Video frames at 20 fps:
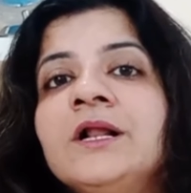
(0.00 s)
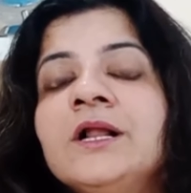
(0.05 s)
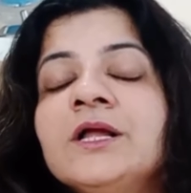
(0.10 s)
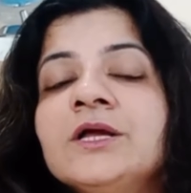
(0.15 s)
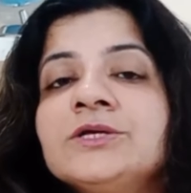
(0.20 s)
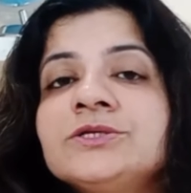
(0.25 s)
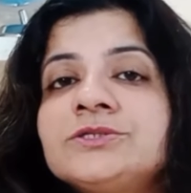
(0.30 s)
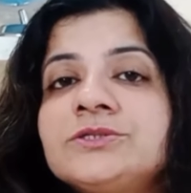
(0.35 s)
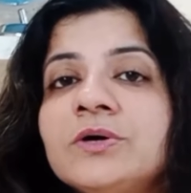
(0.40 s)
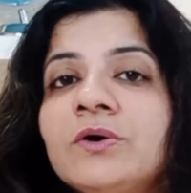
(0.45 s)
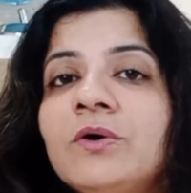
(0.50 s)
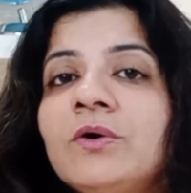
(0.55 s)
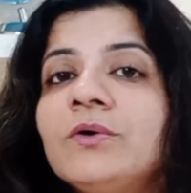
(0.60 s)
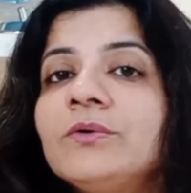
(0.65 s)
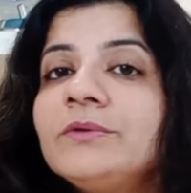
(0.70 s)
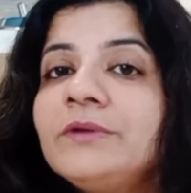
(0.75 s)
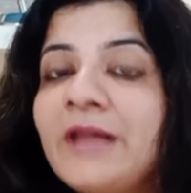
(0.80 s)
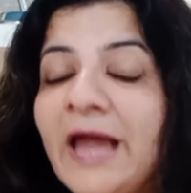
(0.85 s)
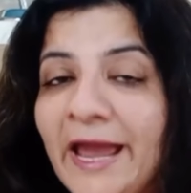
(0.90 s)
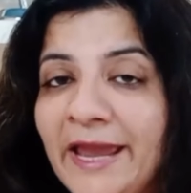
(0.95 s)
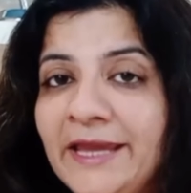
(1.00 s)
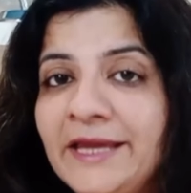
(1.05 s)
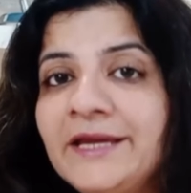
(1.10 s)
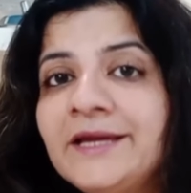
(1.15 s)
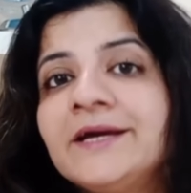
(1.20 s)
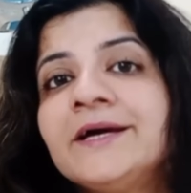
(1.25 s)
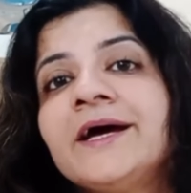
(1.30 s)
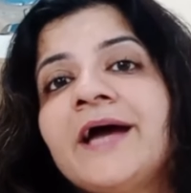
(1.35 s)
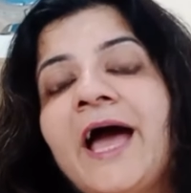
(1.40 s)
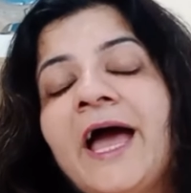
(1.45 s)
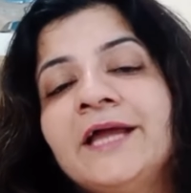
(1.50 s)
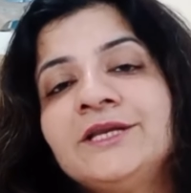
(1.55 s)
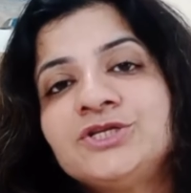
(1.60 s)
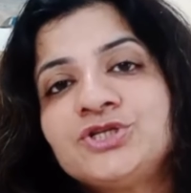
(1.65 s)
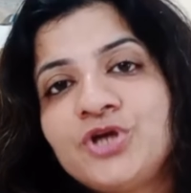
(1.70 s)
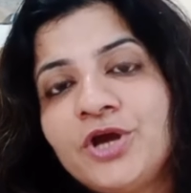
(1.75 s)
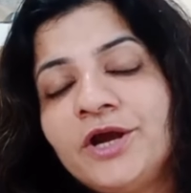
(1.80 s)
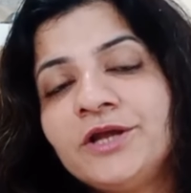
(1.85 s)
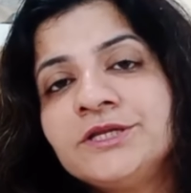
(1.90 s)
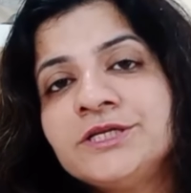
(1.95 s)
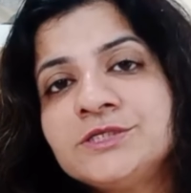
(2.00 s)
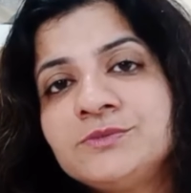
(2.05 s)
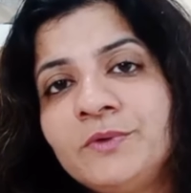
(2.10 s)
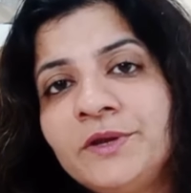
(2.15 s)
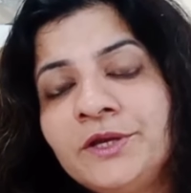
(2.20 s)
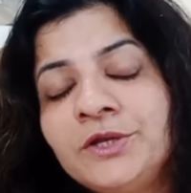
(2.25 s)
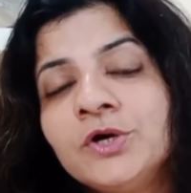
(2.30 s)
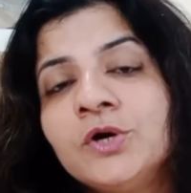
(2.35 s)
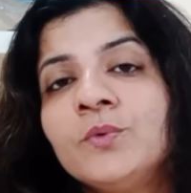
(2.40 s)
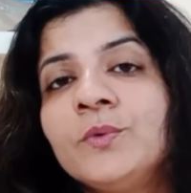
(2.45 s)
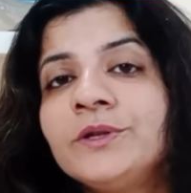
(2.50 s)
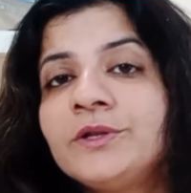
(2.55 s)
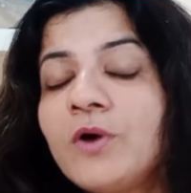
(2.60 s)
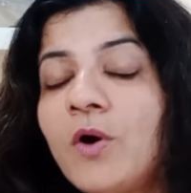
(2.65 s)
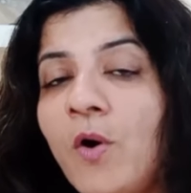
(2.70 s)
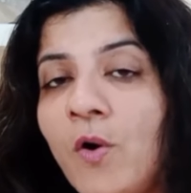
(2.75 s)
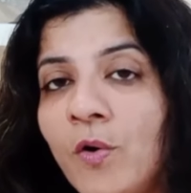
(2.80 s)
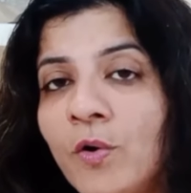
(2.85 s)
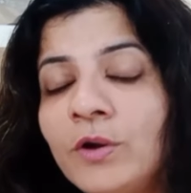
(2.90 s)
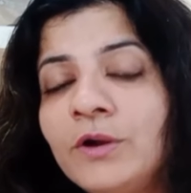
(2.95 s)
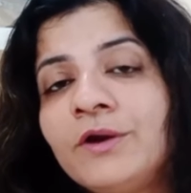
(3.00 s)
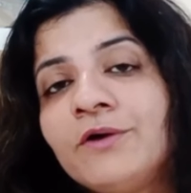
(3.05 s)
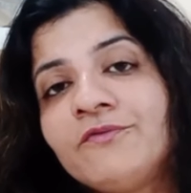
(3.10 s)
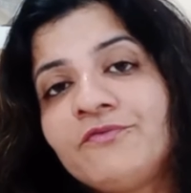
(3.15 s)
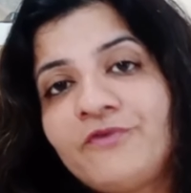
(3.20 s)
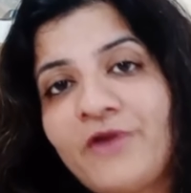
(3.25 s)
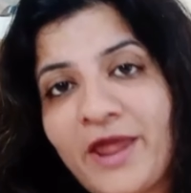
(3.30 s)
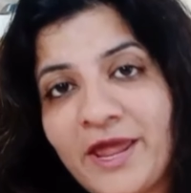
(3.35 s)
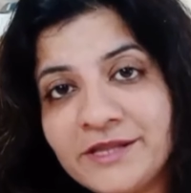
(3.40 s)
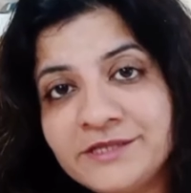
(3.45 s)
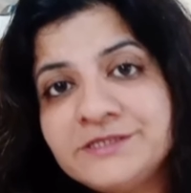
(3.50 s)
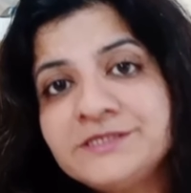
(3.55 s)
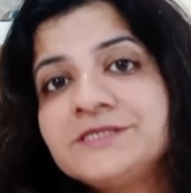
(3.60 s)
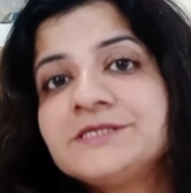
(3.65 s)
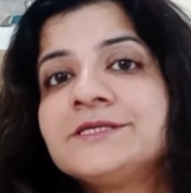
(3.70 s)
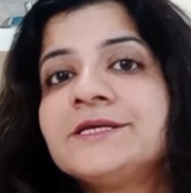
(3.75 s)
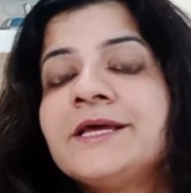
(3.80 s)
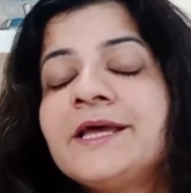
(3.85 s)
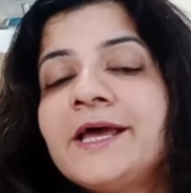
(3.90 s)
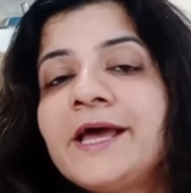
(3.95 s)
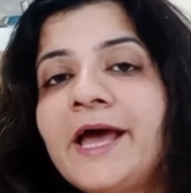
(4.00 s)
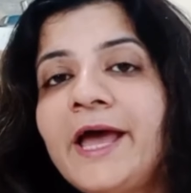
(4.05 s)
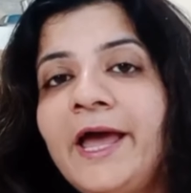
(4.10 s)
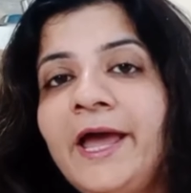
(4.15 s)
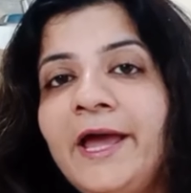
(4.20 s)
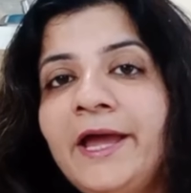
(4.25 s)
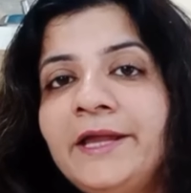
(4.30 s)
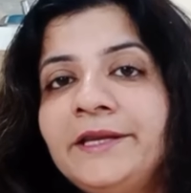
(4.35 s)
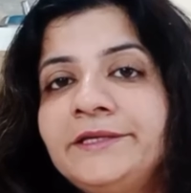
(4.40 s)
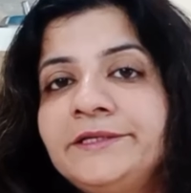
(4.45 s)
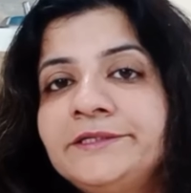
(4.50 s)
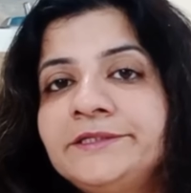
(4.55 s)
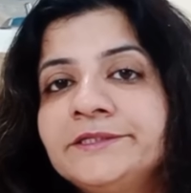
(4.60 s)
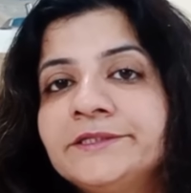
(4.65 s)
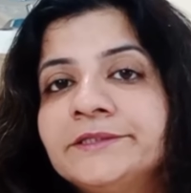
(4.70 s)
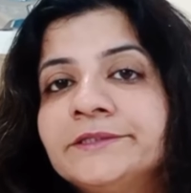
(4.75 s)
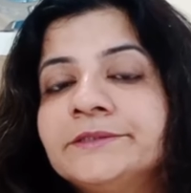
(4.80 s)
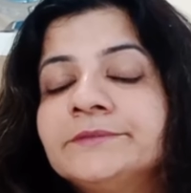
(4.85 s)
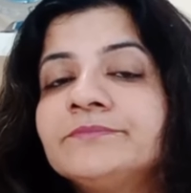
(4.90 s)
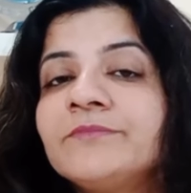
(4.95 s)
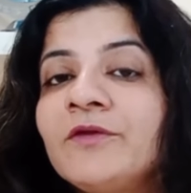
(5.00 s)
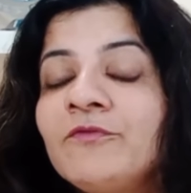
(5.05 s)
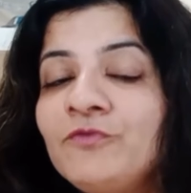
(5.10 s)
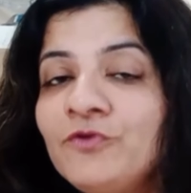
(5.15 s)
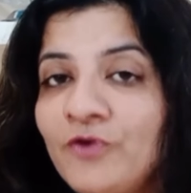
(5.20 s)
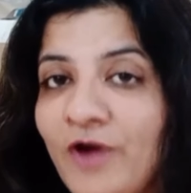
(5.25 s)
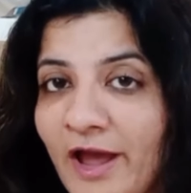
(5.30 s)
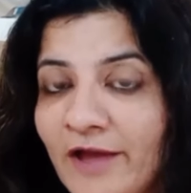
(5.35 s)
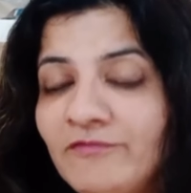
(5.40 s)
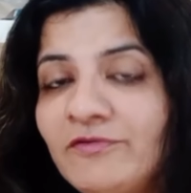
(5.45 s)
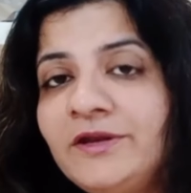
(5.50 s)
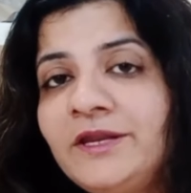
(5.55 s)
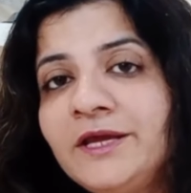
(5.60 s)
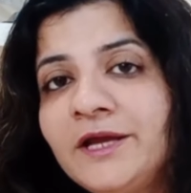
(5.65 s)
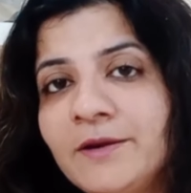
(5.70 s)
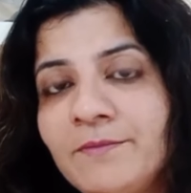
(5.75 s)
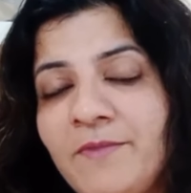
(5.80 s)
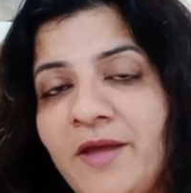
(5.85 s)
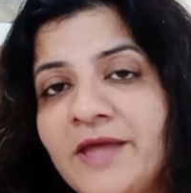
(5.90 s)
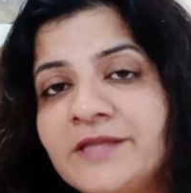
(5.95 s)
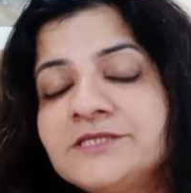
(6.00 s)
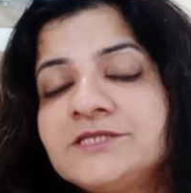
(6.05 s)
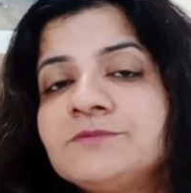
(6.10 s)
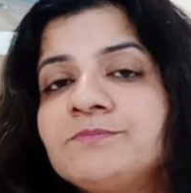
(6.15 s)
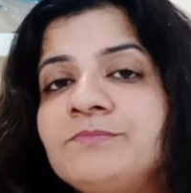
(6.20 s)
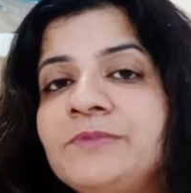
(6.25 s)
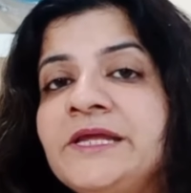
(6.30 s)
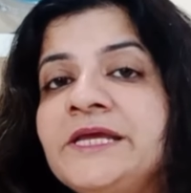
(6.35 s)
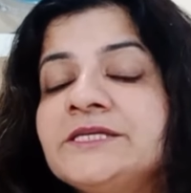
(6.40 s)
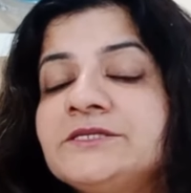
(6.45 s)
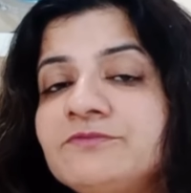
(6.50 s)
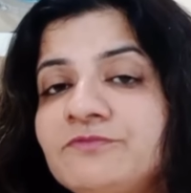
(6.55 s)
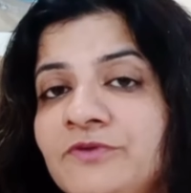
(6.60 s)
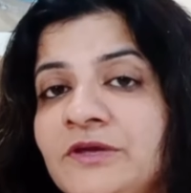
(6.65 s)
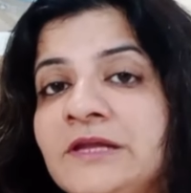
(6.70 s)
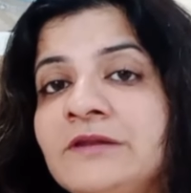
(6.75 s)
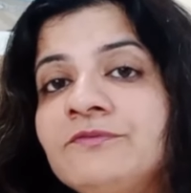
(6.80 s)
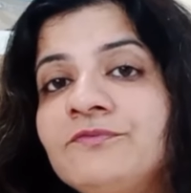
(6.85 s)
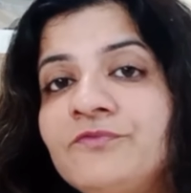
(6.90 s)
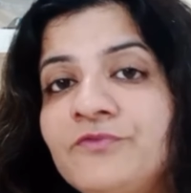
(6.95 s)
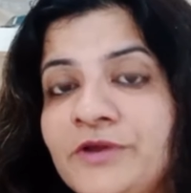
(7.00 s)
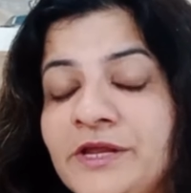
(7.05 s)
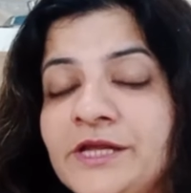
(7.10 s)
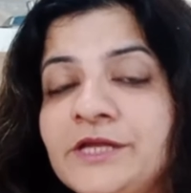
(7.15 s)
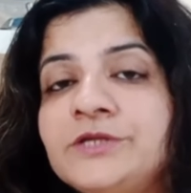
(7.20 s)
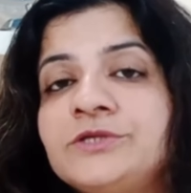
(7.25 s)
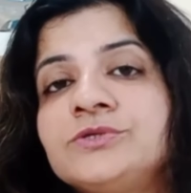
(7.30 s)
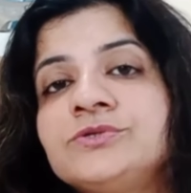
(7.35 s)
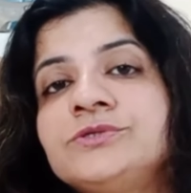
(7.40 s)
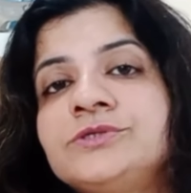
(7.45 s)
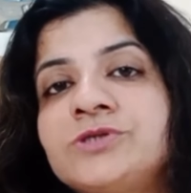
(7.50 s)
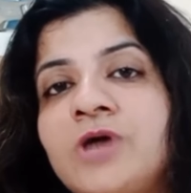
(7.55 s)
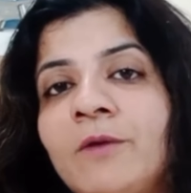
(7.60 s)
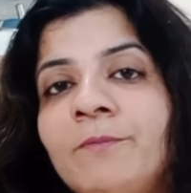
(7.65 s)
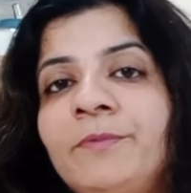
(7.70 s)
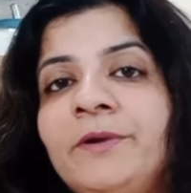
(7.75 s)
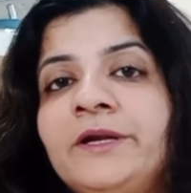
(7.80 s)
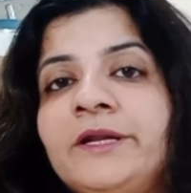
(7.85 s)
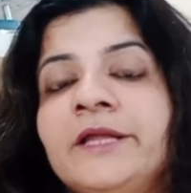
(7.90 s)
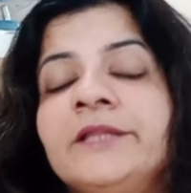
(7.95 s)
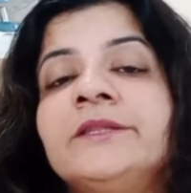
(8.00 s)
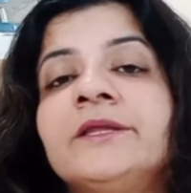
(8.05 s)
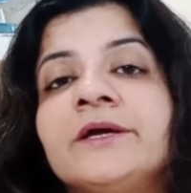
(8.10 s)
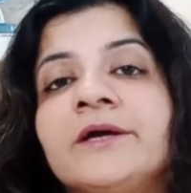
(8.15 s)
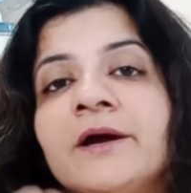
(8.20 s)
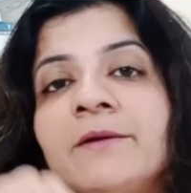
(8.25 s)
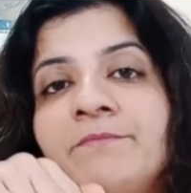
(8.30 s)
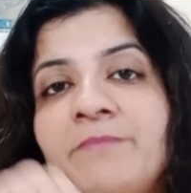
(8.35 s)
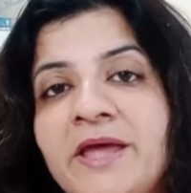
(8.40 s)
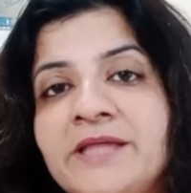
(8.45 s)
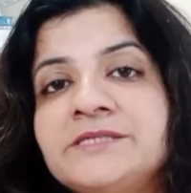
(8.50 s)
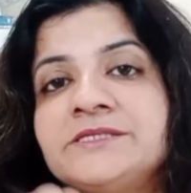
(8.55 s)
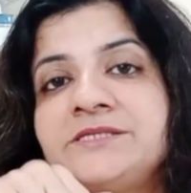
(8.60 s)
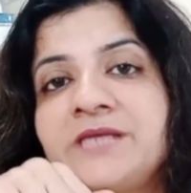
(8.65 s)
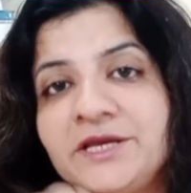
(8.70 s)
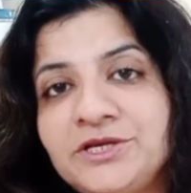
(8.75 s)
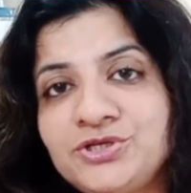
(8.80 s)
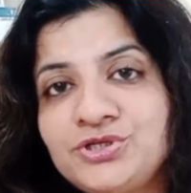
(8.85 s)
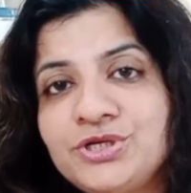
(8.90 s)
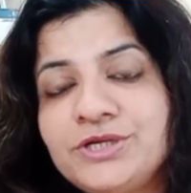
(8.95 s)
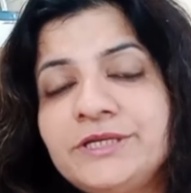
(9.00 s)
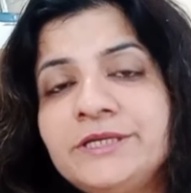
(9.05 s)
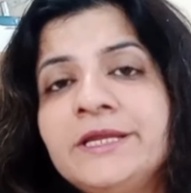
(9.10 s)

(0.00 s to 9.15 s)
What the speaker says: So like and share this video with all your friends, and if you have any comments, please feel free to drop it in the comment section.